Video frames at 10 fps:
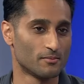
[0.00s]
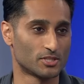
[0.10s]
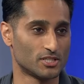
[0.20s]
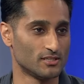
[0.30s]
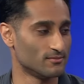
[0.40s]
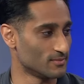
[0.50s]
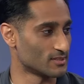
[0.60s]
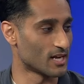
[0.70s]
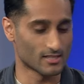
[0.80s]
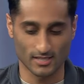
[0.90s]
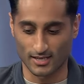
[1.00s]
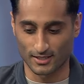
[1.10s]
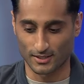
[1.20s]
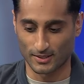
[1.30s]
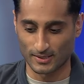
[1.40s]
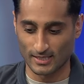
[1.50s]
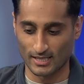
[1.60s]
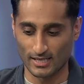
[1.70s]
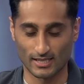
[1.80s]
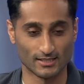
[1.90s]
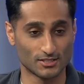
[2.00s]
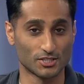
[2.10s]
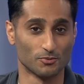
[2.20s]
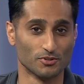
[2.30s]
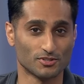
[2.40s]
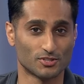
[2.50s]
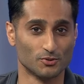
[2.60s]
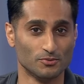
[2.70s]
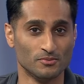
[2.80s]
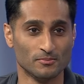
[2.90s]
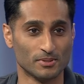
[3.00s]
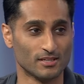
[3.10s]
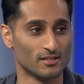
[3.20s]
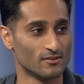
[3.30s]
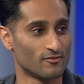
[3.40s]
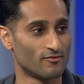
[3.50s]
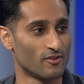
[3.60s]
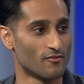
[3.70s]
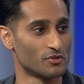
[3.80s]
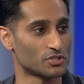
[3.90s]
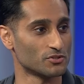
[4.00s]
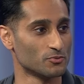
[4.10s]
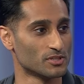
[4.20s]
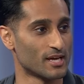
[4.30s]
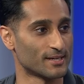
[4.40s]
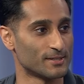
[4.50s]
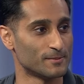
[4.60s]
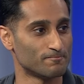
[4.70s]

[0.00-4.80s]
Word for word: but she is not signing there, and she will soon be official with Nike.